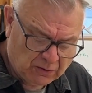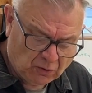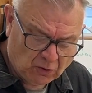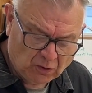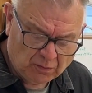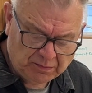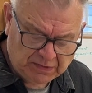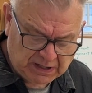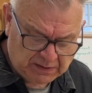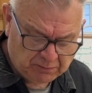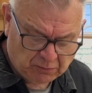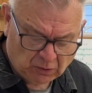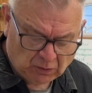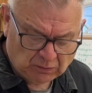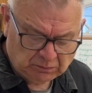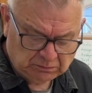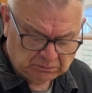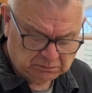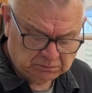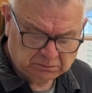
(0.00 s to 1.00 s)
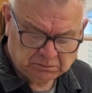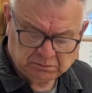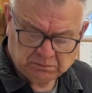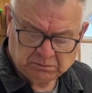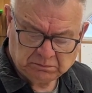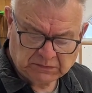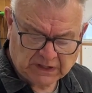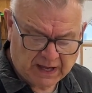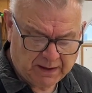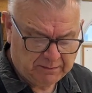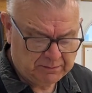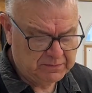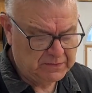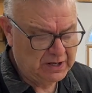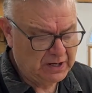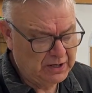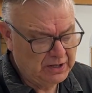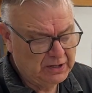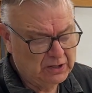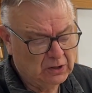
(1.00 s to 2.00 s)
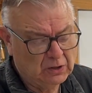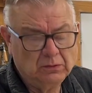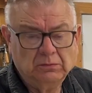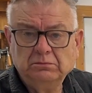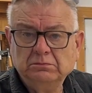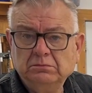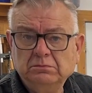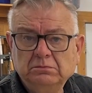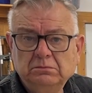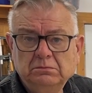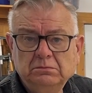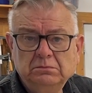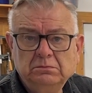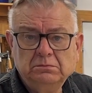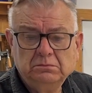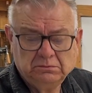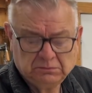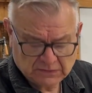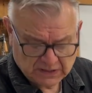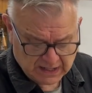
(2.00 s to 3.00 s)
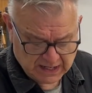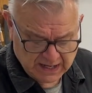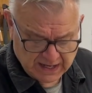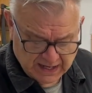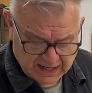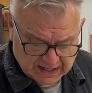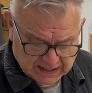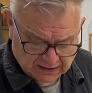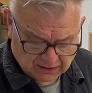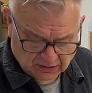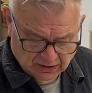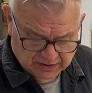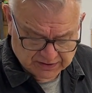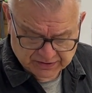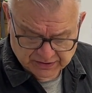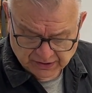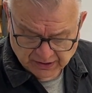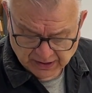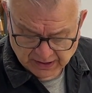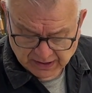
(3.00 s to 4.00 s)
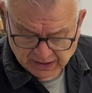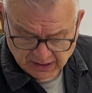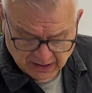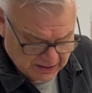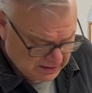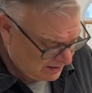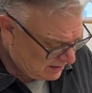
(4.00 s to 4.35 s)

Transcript: at Home Depot. Yep, and there you go. It looks good.